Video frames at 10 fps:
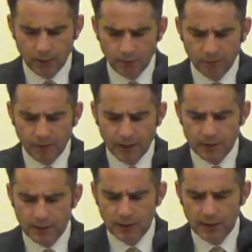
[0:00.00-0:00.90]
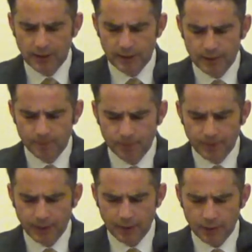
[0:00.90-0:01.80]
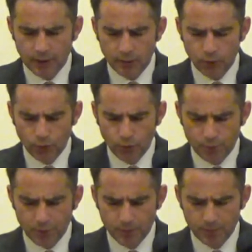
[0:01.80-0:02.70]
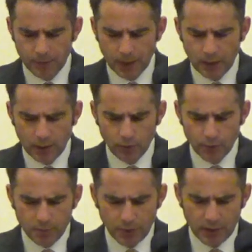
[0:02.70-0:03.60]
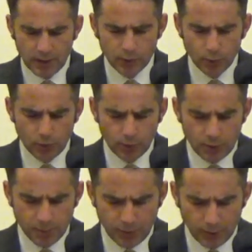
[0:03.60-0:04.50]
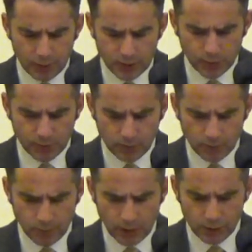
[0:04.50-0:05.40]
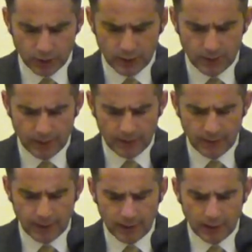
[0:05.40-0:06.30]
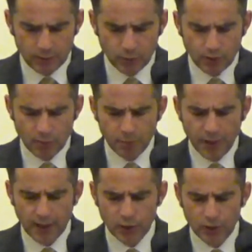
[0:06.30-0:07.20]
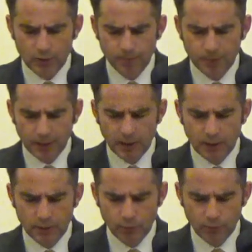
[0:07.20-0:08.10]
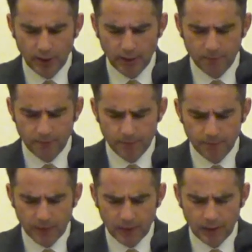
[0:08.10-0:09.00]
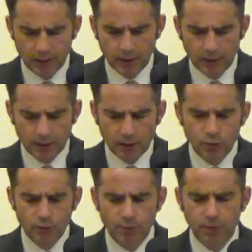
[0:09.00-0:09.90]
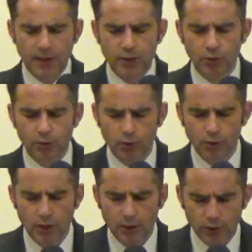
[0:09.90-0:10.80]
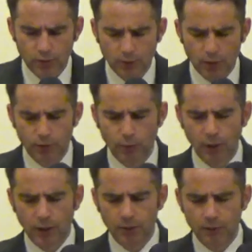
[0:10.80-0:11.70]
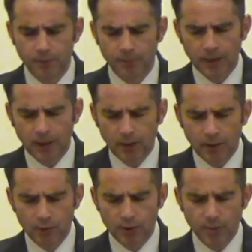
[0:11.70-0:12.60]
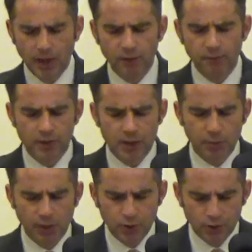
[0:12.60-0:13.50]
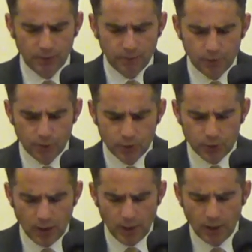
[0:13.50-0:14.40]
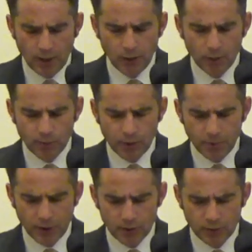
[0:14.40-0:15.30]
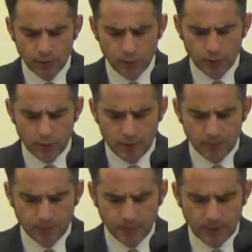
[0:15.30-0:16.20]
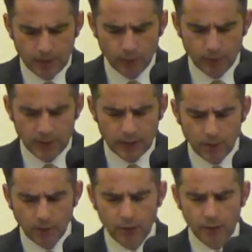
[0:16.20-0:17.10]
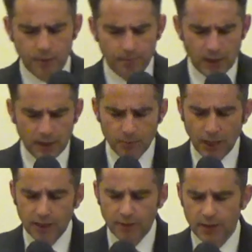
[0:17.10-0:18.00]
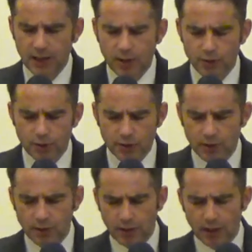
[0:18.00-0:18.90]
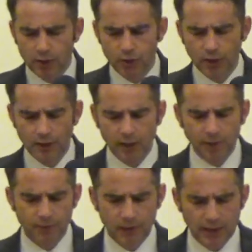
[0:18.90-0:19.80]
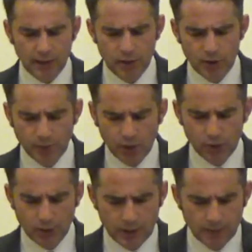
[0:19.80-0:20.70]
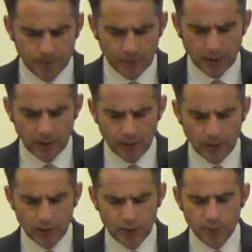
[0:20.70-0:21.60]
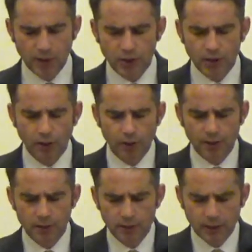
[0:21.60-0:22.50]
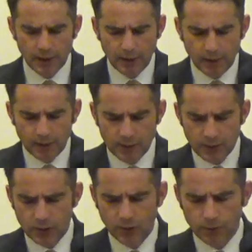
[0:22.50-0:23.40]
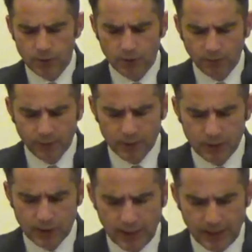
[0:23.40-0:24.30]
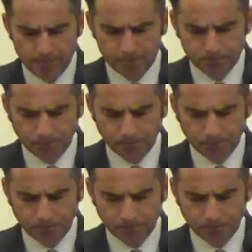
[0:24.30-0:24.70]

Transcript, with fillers: and finding healing and hope. We pray that you would look upon us with your mercy and your compassion and your love, and that you would bless your church throughout the world. We're mindful especially for those who are persecuted. We think, Lord, many of the nations in Asia and Africa especially, Lord, under the assaults of Islam